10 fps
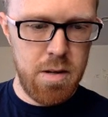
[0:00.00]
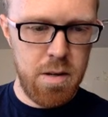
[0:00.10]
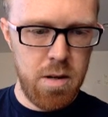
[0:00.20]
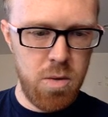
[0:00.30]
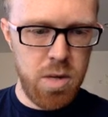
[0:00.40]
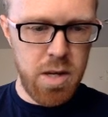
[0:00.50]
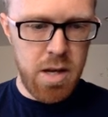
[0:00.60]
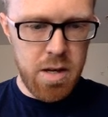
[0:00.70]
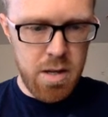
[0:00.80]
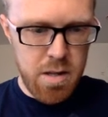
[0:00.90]
Are we
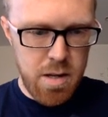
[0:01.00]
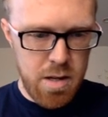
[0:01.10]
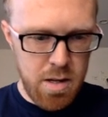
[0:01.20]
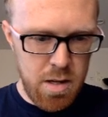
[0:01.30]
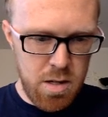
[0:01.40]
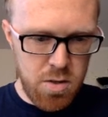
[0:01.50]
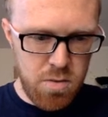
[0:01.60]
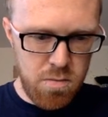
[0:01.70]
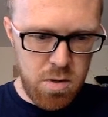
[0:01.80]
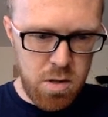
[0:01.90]
calculating each
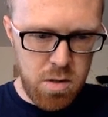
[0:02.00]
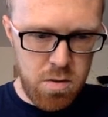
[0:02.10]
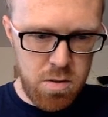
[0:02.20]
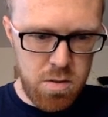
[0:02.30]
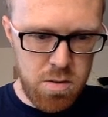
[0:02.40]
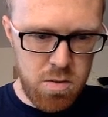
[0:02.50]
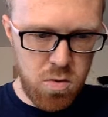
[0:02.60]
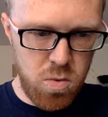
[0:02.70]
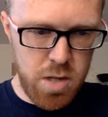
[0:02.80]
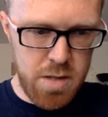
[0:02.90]
row
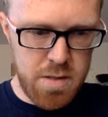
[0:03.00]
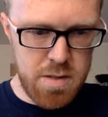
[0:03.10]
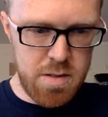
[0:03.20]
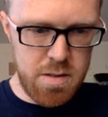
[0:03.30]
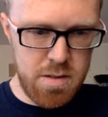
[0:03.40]
twice?